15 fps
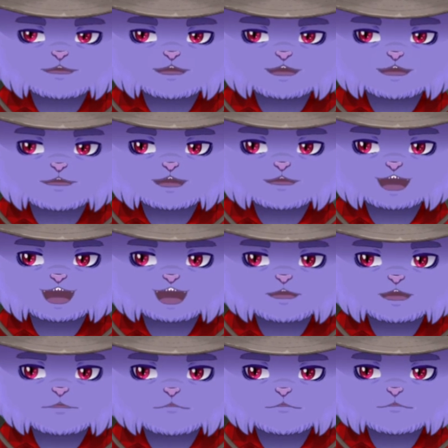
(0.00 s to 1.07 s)
And
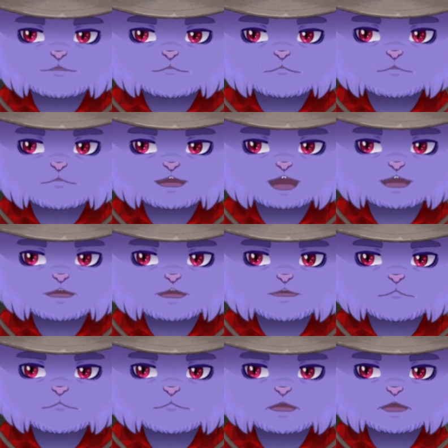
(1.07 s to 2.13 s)
that resulted in
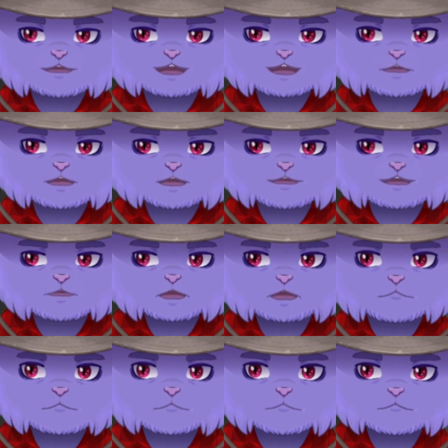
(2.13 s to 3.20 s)
me actually
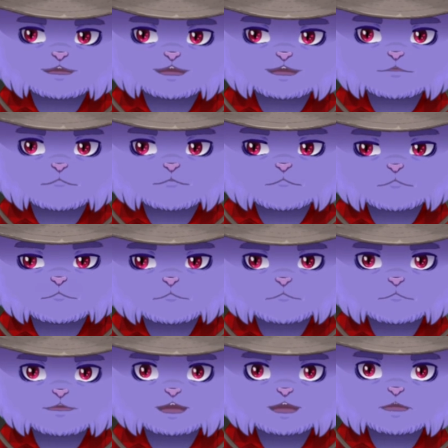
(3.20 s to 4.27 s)
creating
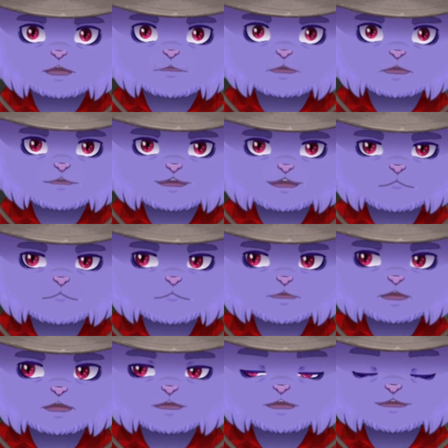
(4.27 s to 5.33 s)
permanent reverb
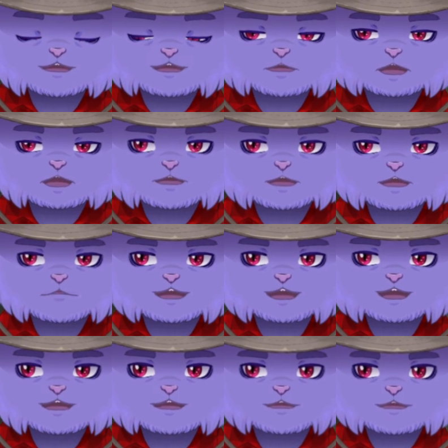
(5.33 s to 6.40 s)
within the recording.
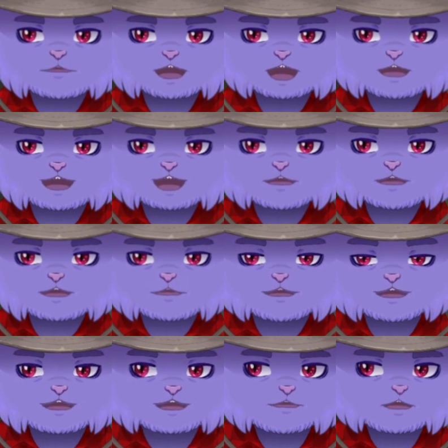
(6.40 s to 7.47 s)
So I'm
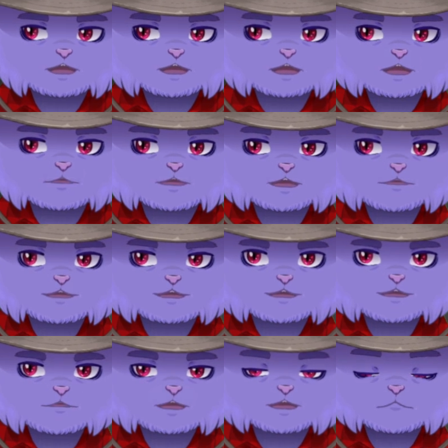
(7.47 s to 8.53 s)
having to do this
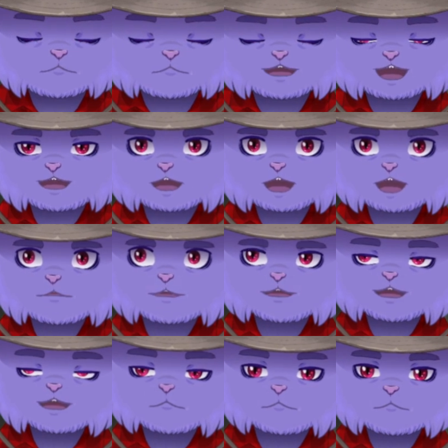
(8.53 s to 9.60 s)
recording all over
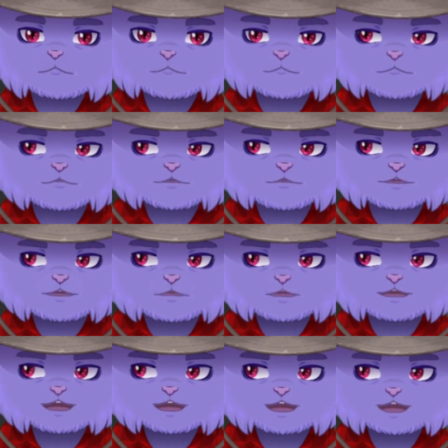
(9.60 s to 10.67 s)
again. This has
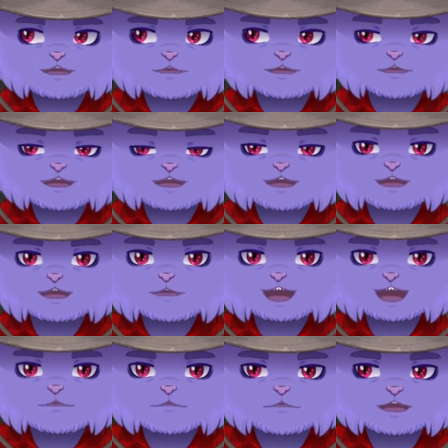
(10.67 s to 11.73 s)
been a very bad month
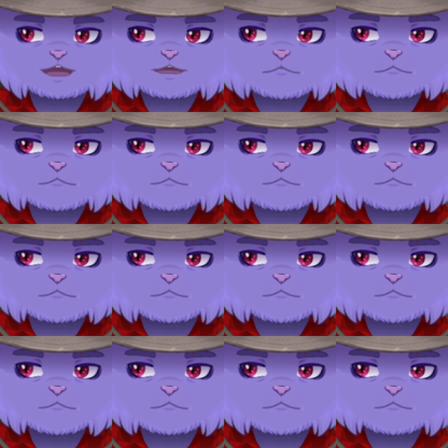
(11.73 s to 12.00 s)
for me.